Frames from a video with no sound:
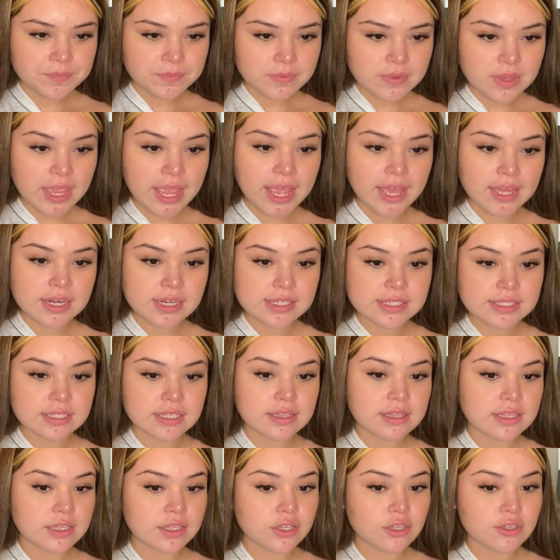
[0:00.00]
Hannah
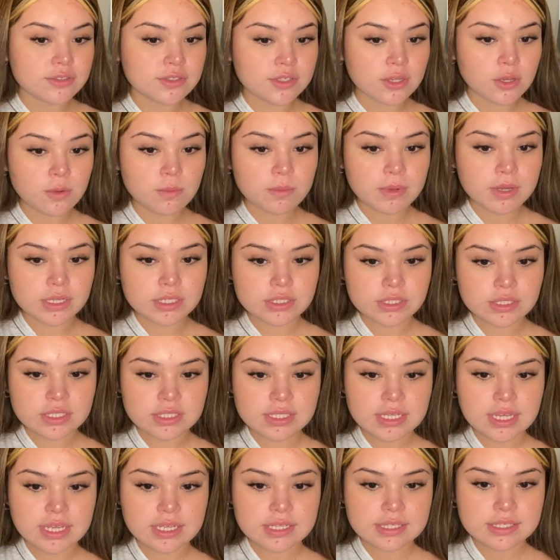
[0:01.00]
said, thank you so much.
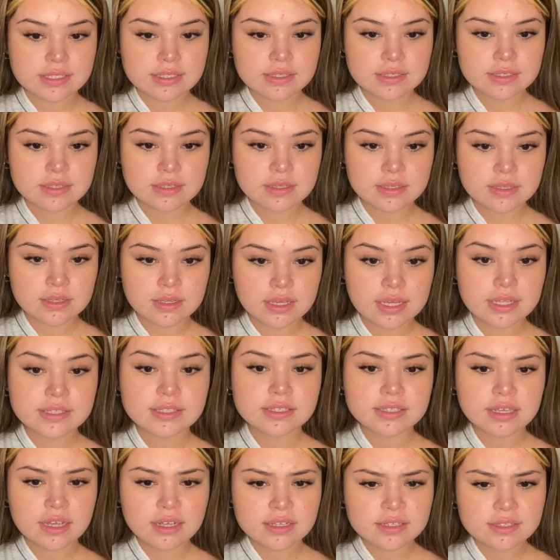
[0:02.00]
It
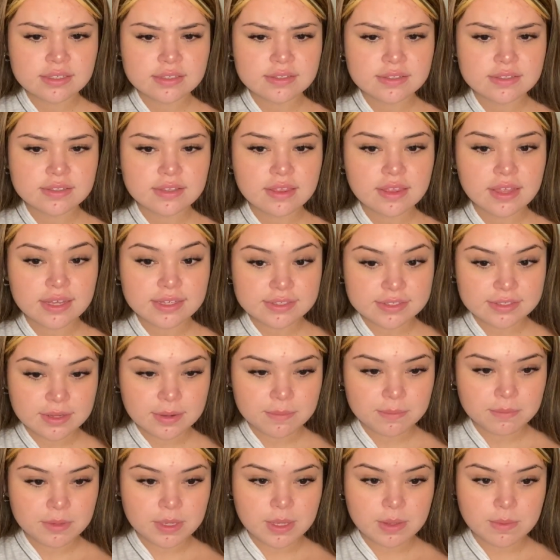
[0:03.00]
sucks that
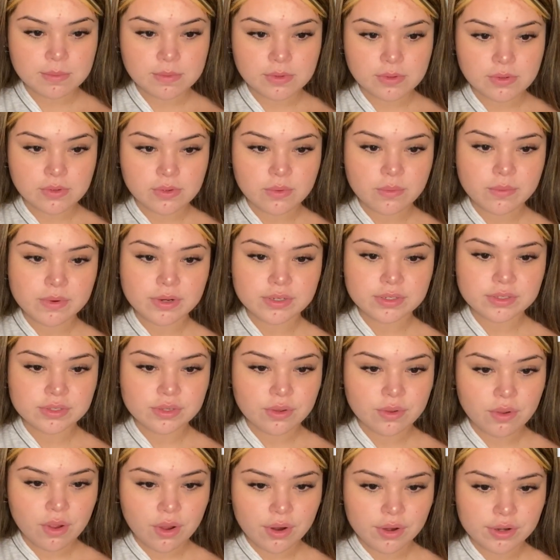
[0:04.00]
some people were
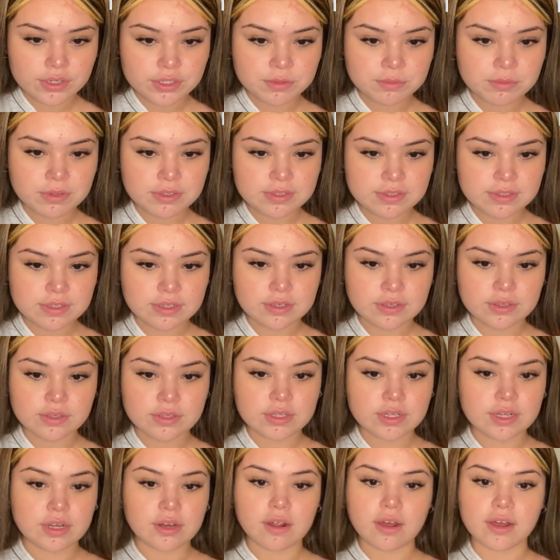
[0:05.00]
so harsh, but still you
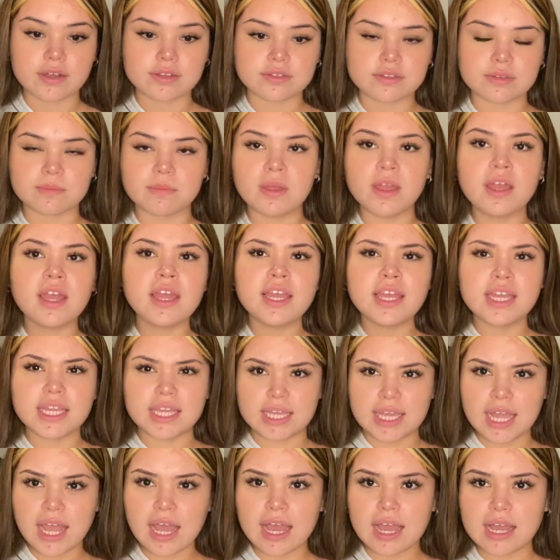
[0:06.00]
did awesome.
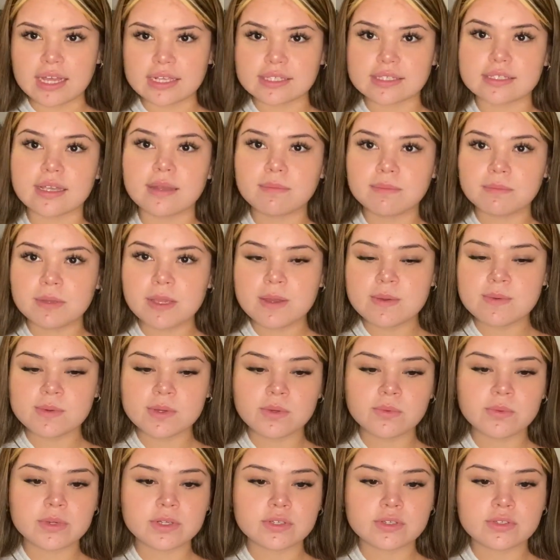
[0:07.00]
Yeah, some
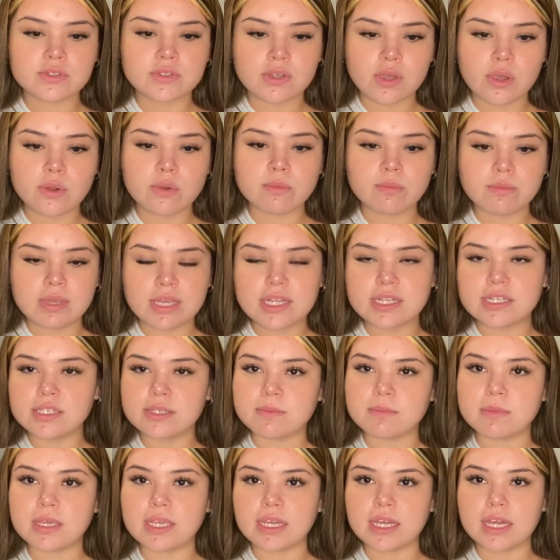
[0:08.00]
people were so mean to
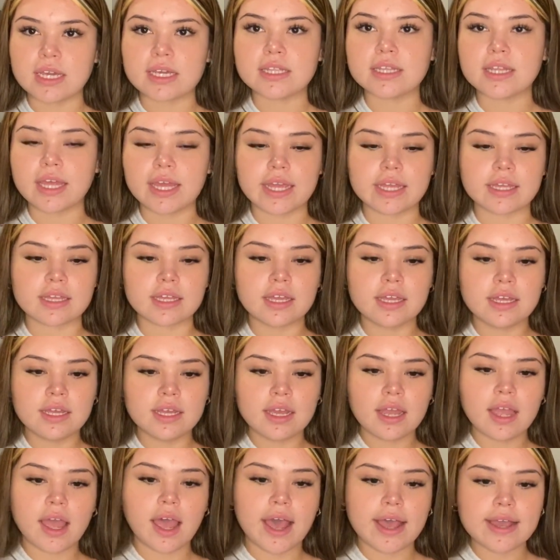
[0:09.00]
me and like
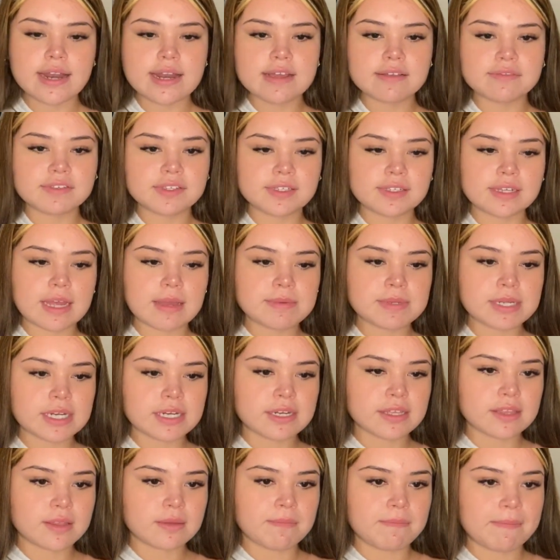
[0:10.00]
kind of stepped out
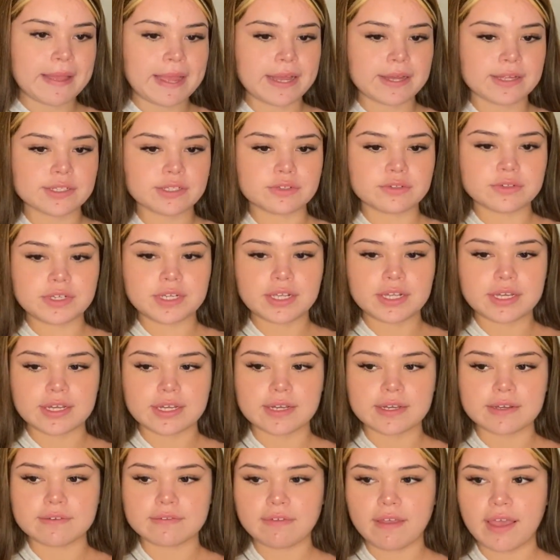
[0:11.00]
of the boundary
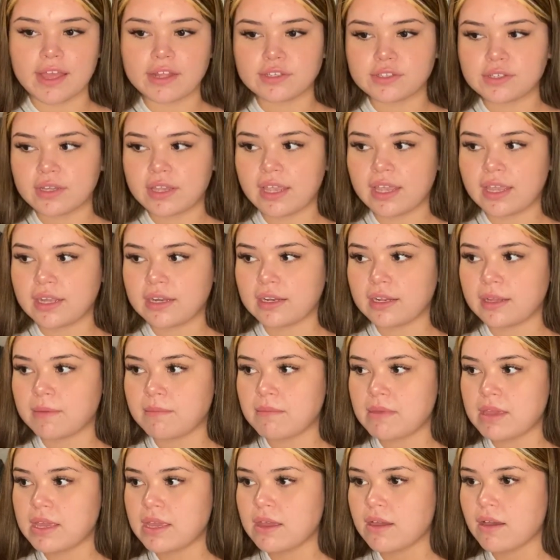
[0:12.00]
of educating
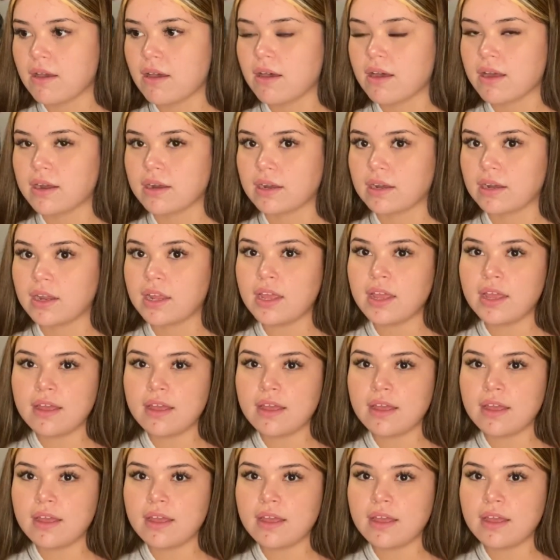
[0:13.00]
me on